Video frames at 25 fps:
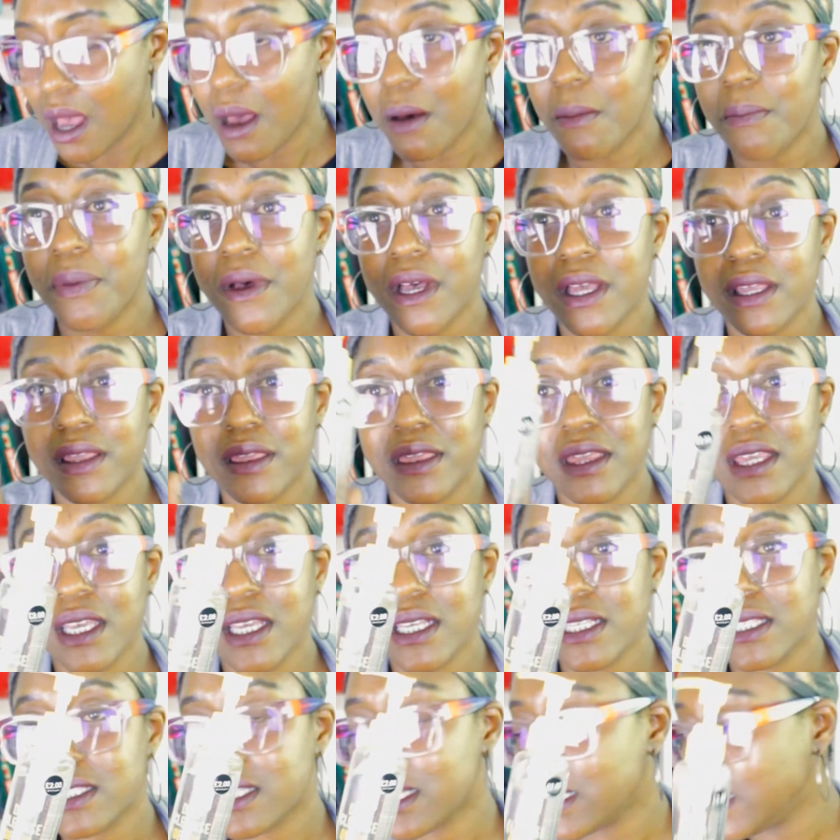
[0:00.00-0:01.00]
But
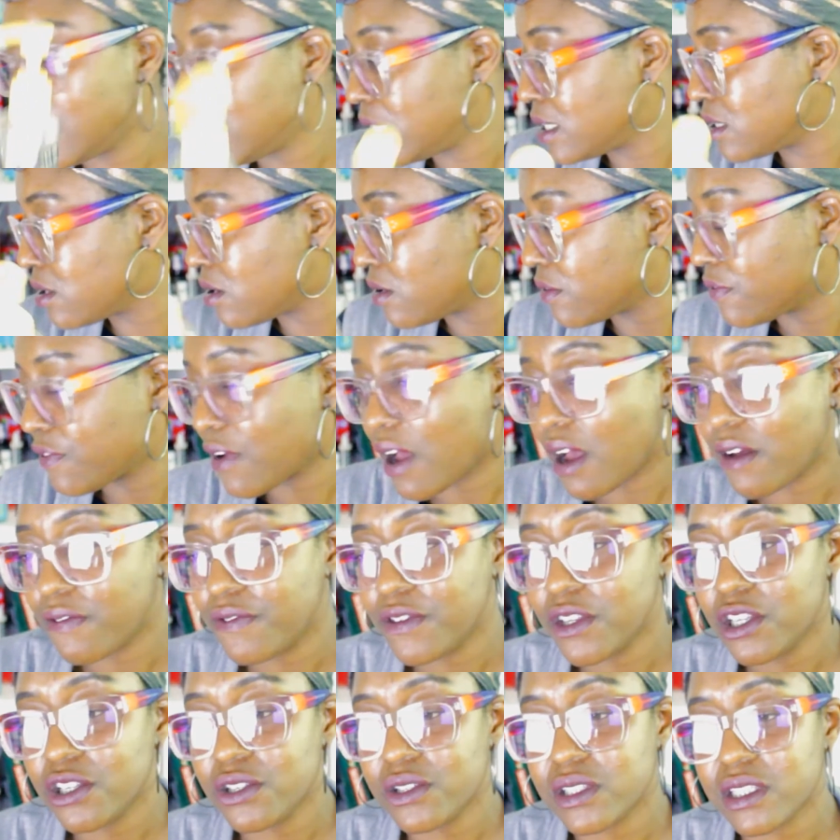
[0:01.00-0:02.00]
this clean off, I've
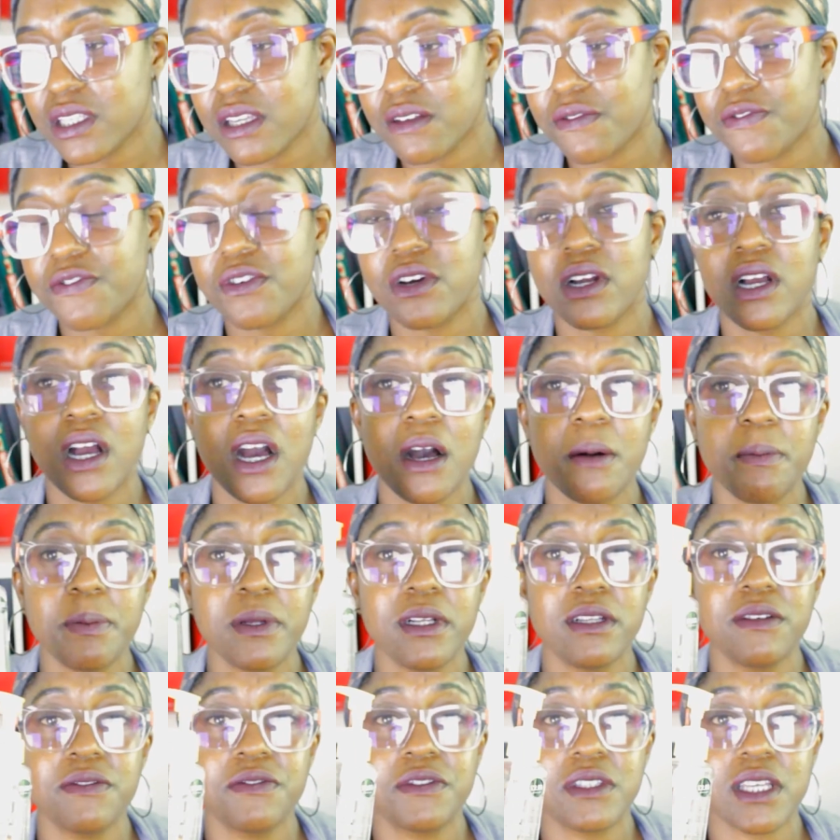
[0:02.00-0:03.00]
used it for a couple
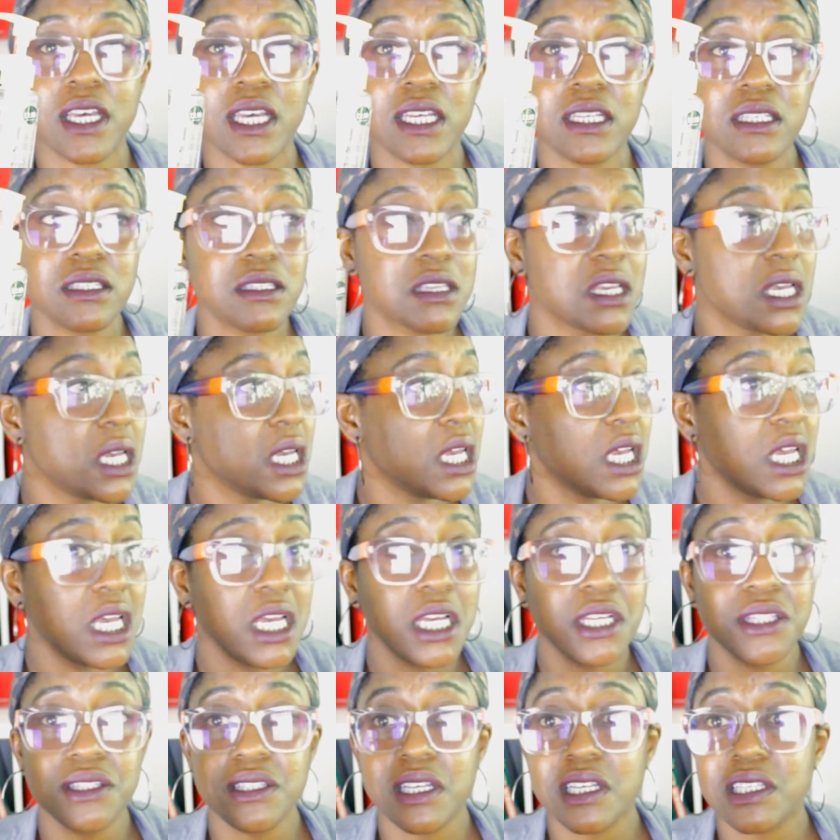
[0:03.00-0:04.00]
of days.
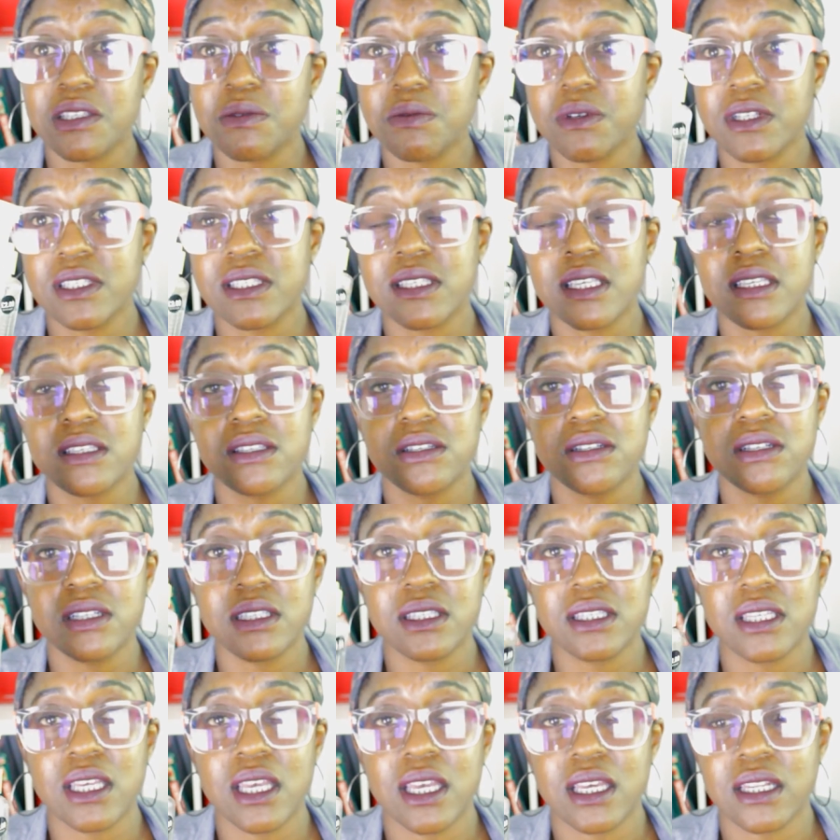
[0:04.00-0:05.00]
It does what it says on the
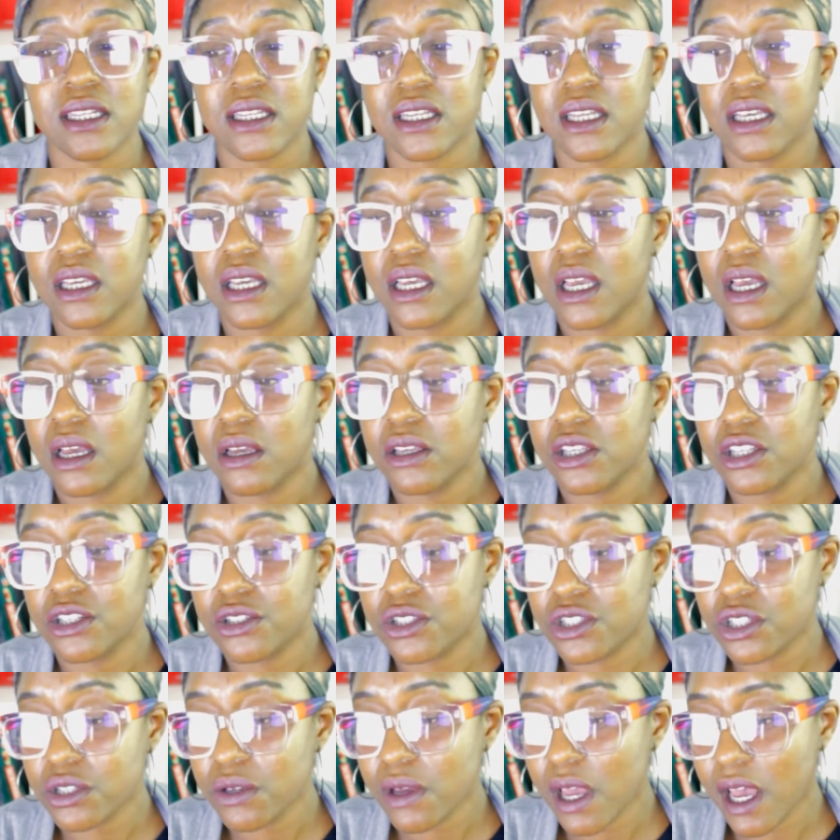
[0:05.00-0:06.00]
tin. You
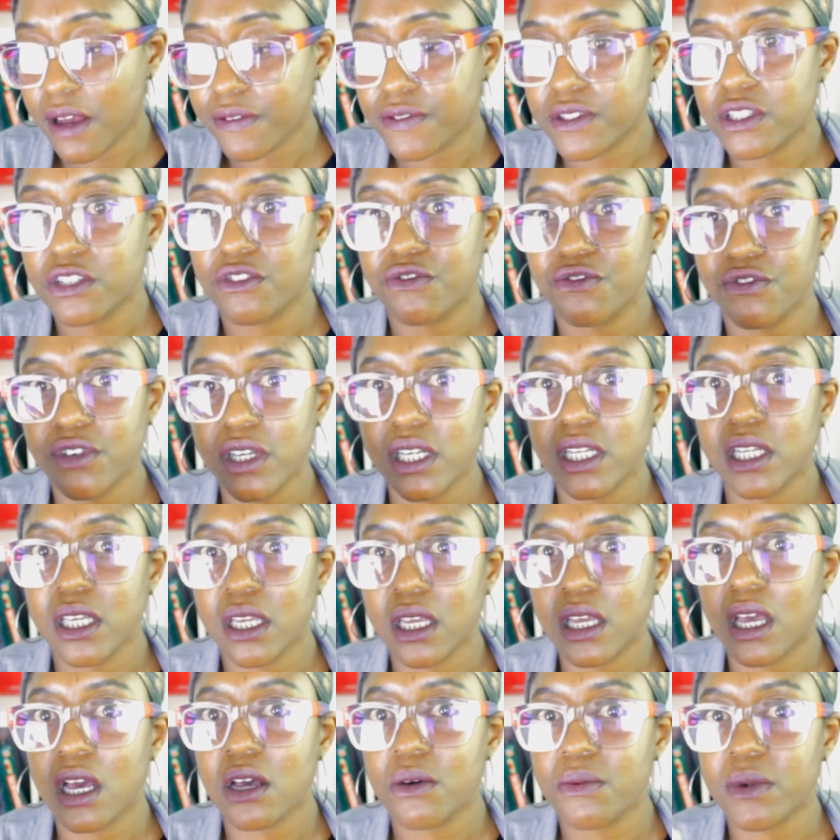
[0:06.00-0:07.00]
do have to really
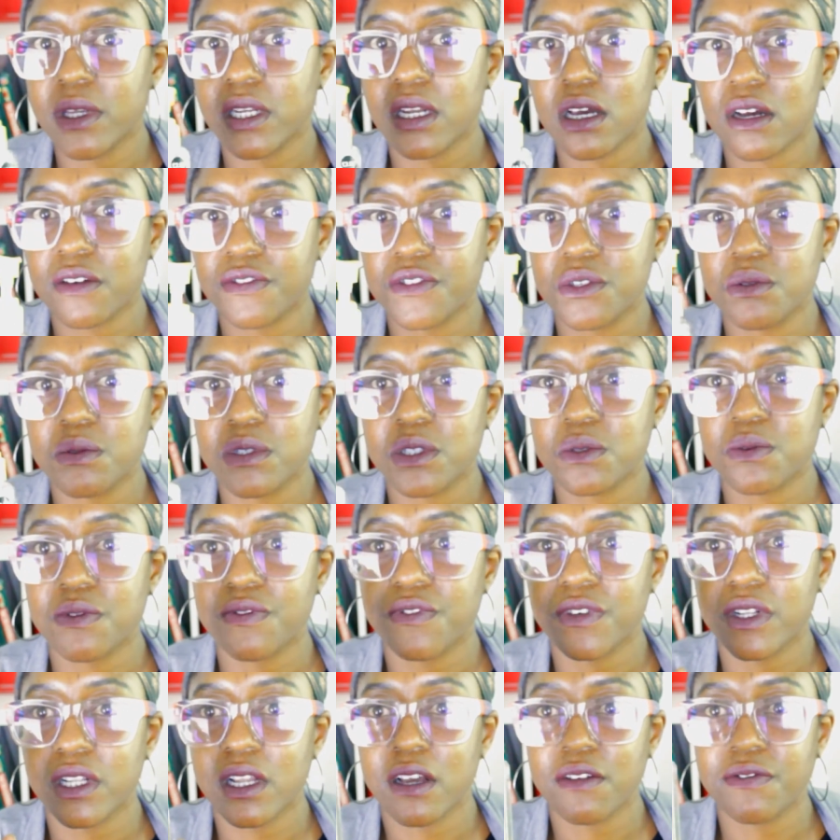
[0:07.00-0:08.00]
go in afterwards with
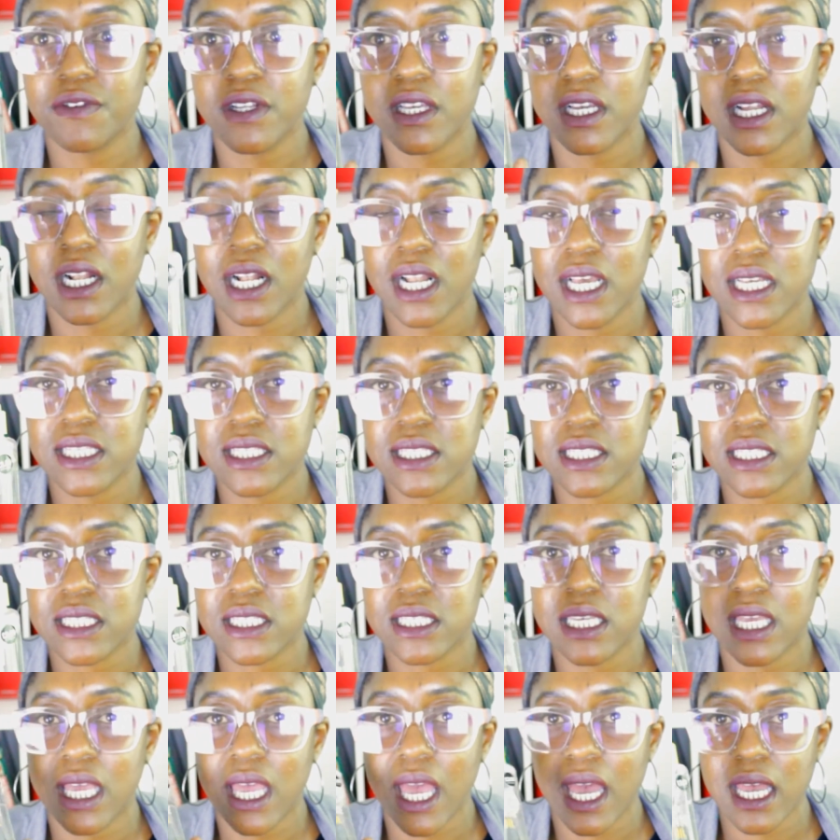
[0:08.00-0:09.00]
a lovely cleanser to
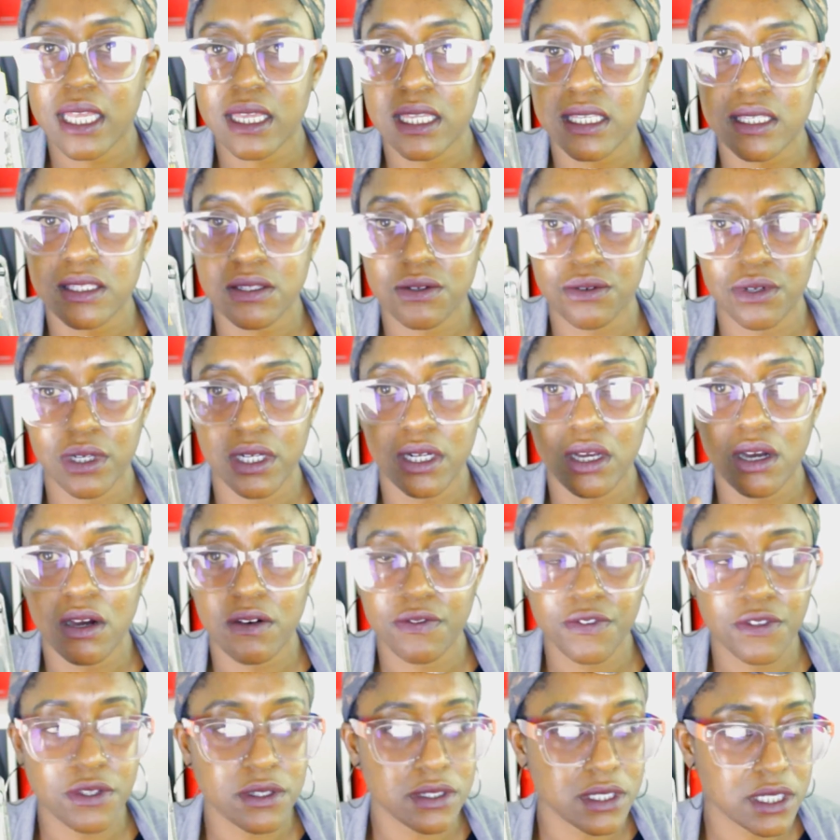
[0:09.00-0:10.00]
get this oil
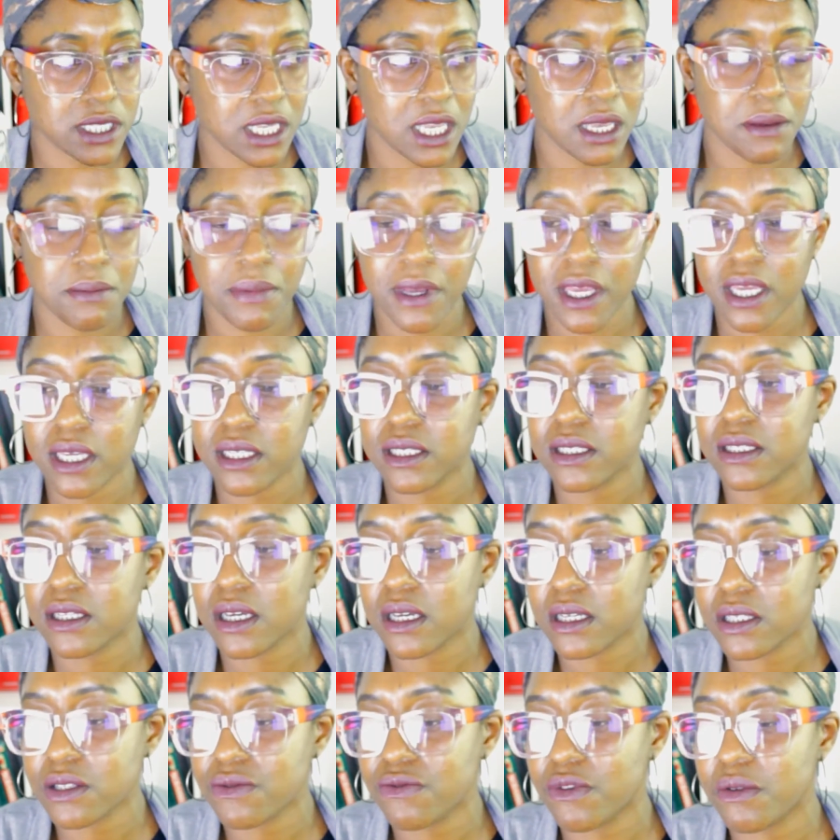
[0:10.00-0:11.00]
off your skin, but it
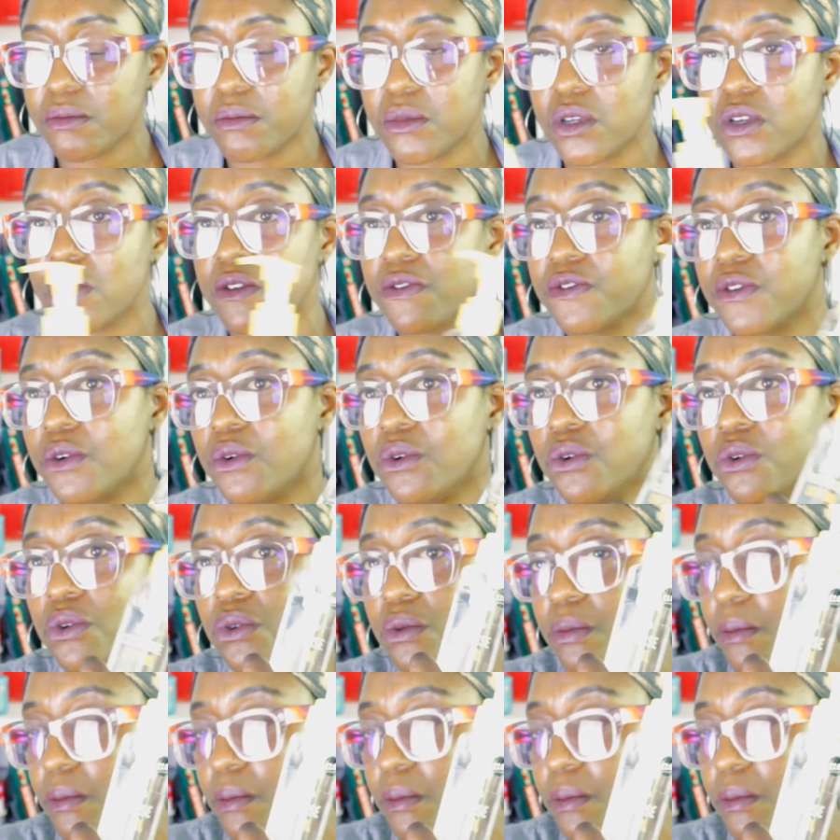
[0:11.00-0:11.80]
does remove all